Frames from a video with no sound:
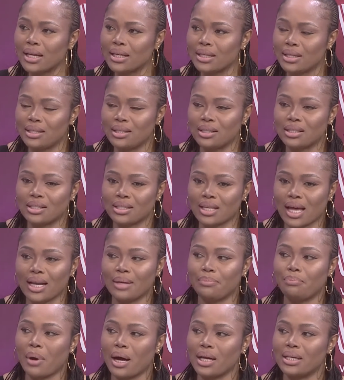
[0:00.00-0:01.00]
the
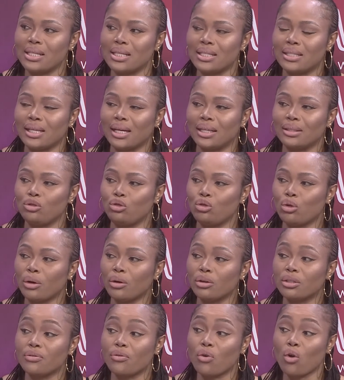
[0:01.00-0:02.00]
sad part is that you are
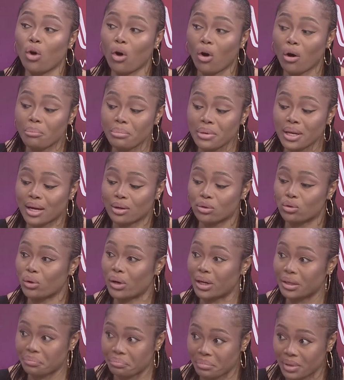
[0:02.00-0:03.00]
not even coming out to
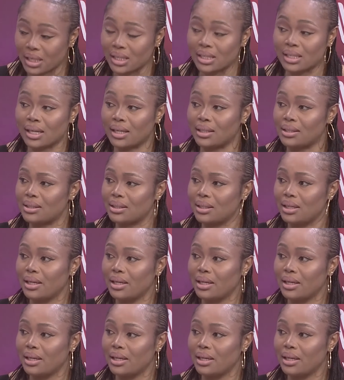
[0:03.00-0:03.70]
admit that